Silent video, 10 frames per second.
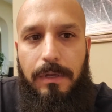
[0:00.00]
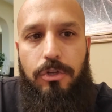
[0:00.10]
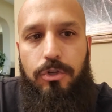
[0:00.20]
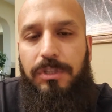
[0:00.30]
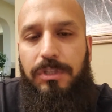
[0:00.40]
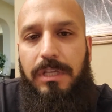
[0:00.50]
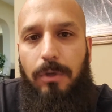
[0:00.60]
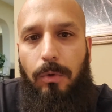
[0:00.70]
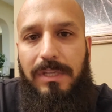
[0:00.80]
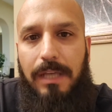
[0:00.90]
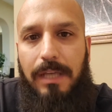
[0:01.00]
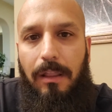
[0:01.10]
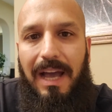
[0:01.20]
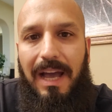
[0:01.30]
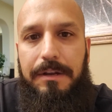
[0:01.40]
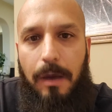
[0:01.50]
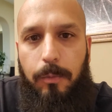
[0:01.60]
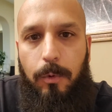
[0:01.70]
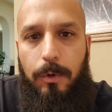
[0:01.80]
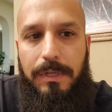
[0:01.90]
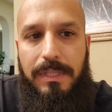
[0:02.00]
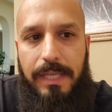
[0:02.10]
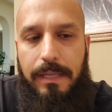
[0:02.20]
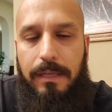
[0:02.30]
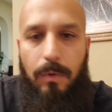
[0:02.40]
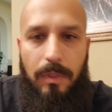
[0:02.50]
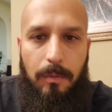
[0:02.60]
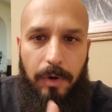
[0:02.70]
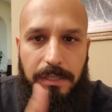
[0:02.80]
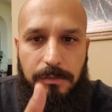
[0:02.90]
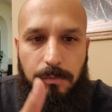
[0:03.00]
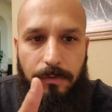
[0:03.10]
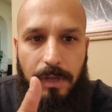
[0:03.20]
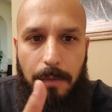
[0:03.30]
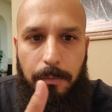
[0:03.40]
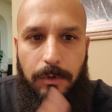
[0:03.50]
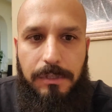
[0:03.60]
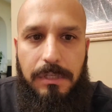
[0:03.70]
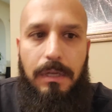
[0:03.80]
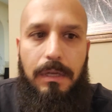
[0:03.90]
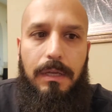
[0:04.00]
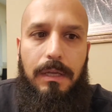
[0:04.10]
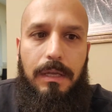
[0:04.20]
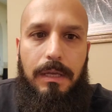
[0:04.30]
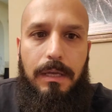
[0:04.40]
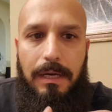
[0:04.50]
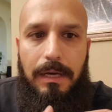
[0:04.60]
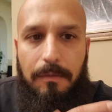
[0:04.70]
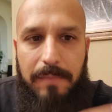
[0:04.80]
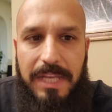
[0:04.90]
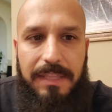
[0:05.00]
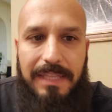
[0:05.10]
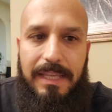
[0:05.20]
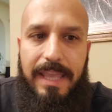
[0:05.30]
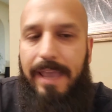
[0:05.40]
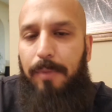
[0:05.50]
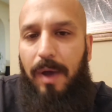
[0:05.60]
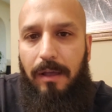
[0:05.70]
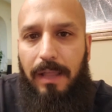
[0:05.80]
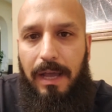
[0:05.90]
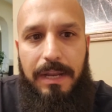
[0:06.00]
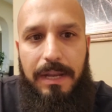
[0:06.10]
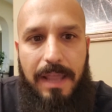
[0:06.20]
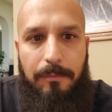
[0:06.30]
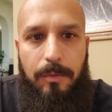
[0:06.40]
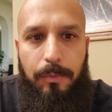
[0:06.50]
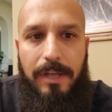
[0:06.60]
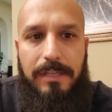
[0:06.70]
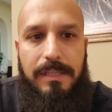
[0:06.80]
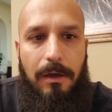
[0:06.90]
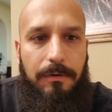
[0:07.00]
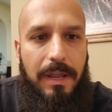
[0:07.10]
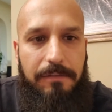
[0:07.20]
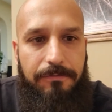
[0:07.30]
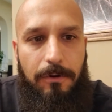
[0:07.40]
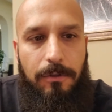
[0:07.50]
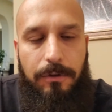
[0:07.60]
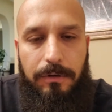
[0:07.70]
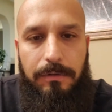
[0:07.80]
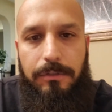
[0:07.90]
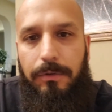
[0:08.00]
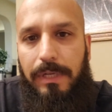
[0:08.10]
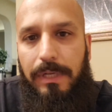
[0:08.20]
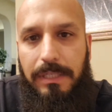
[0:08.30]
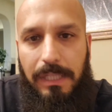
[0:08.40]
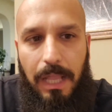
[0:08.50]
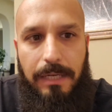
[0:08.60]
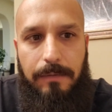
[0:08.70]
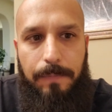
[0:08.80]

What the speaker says: shorts can only sell on an upward tick when the price is moving upwards, meaning that they can't pile on and hammer the price down any further during a decline.